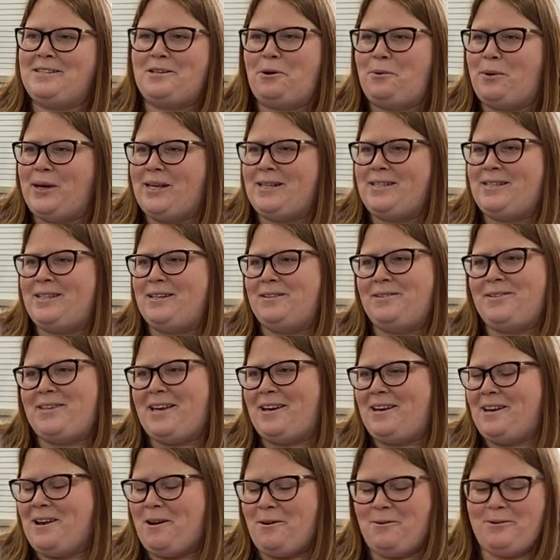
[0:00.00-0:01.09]
always still
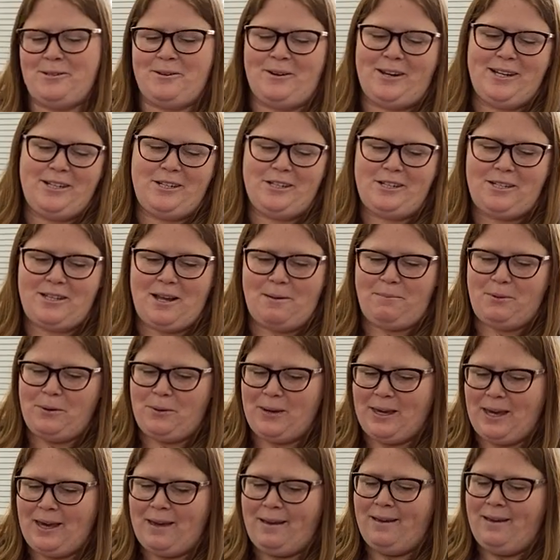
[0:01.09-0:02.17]
said no, so I just stopped
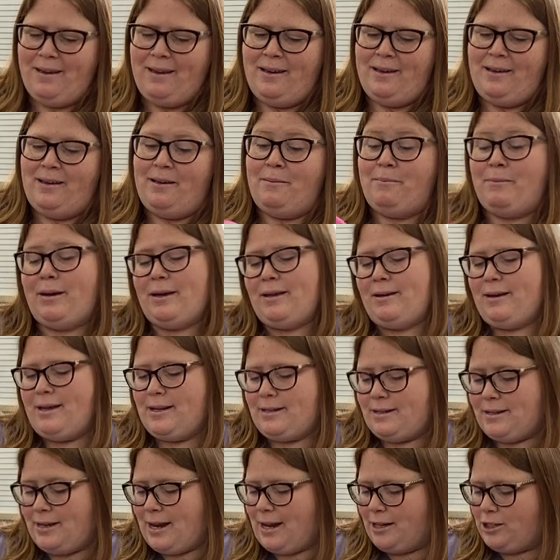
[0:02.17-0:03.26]
doing it. But it
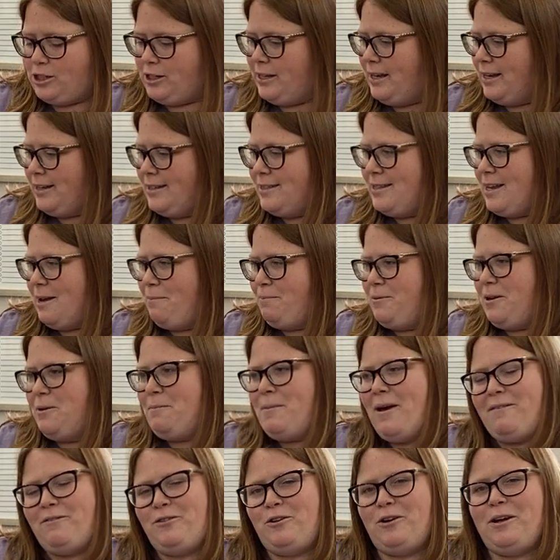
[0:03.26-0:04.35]
did actually accept them
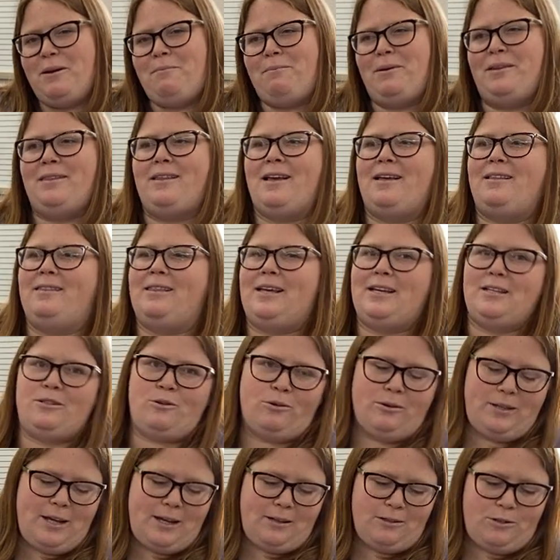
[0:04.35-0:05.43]
after it, but then they
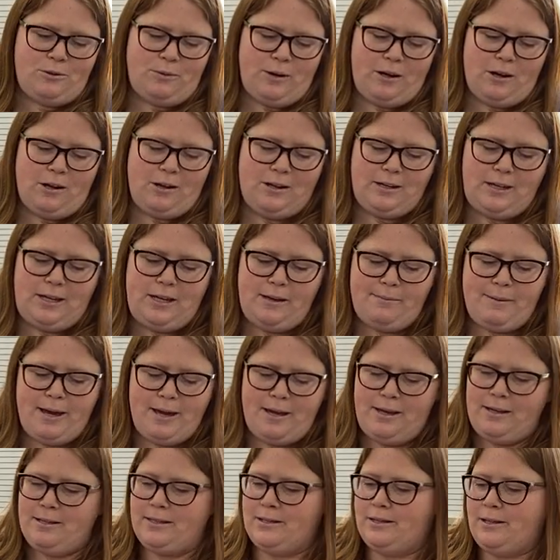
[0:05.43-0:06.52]
sold elsewhere on
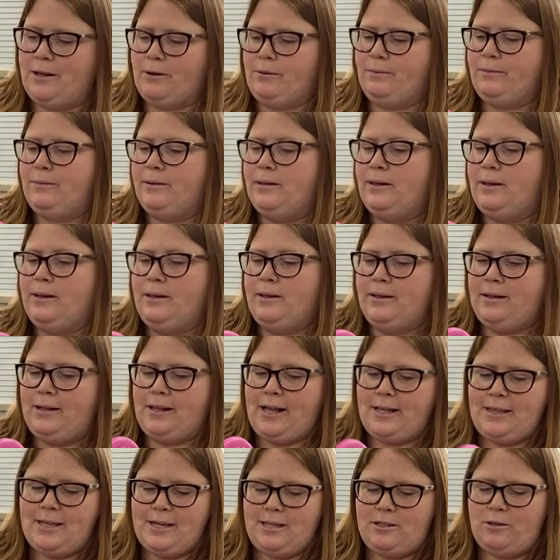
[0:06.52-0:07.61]
eBay. So
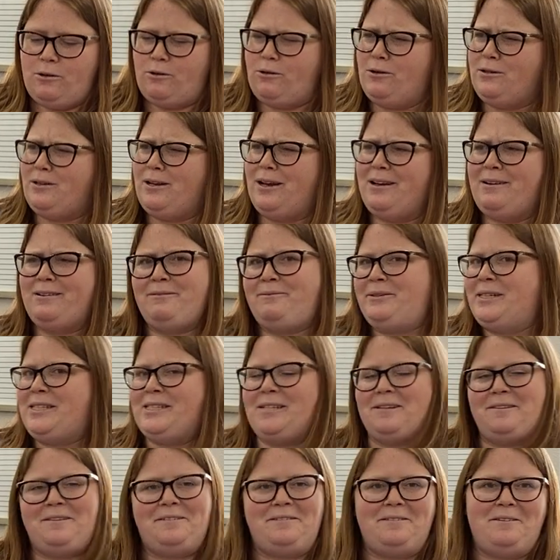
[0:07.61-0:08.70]
glad they sold. We
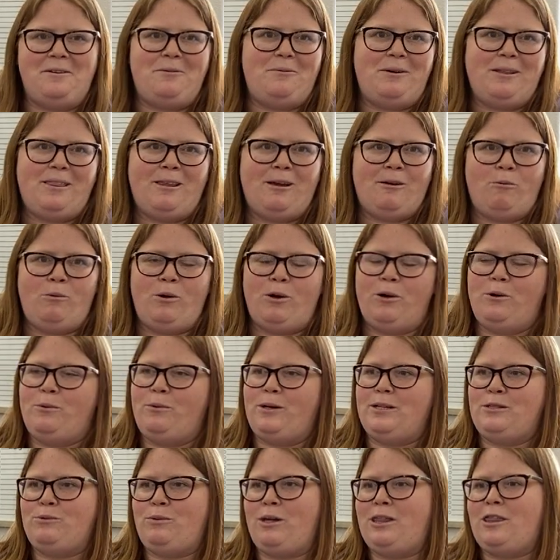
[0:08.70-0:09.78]
still don't know what the word
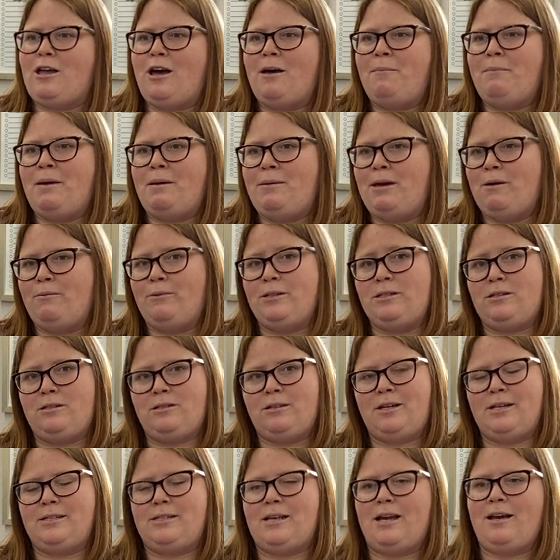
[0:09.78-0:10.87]
was. We thought maybe it was
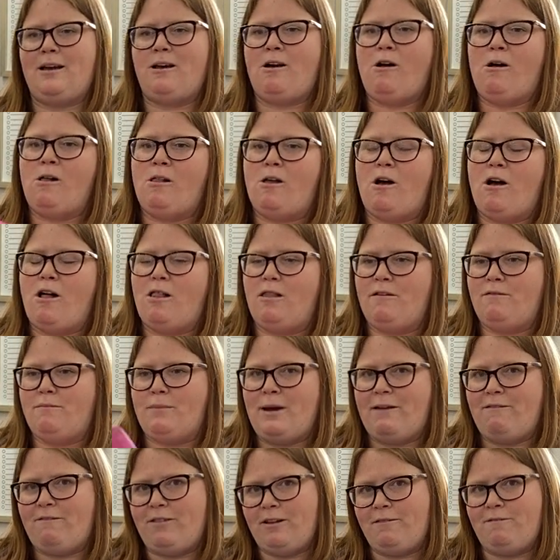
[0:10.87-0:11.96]
because I call all of my flip